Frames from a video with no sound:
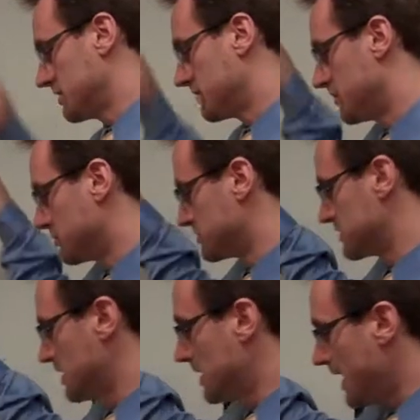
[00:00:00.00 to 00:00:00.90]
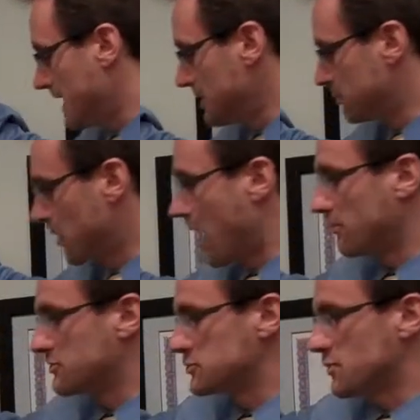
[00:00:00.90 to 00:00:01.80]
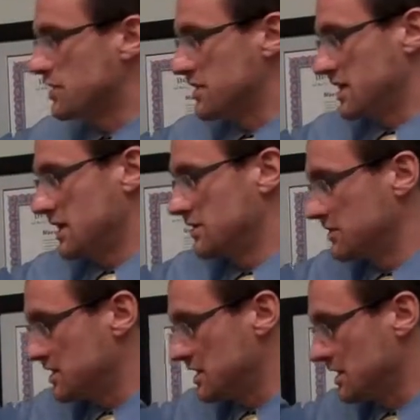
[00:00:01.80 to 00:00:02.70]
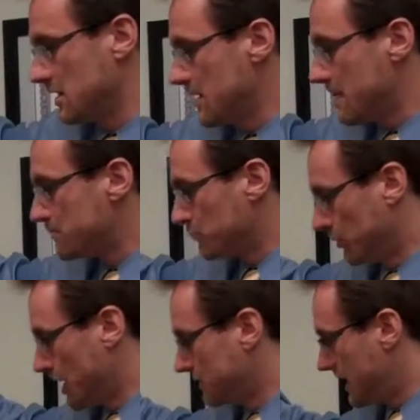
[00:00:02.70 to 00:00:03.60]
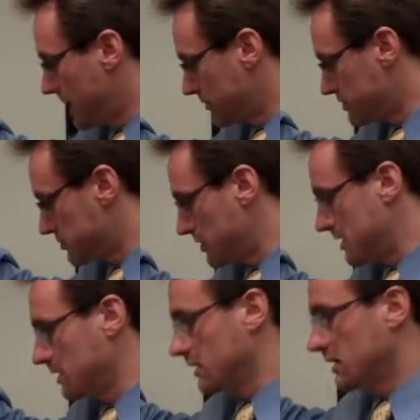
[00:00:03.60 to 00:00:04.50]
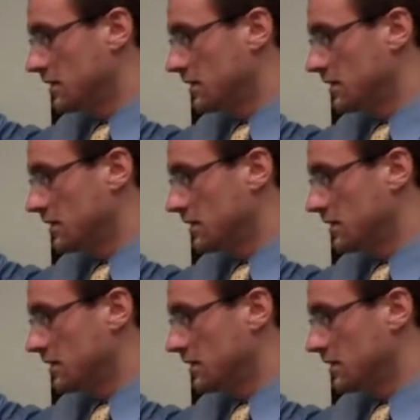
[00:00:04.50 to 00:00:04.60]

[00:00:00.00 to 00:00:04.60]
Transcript: if there's any problems within the blood chemistry,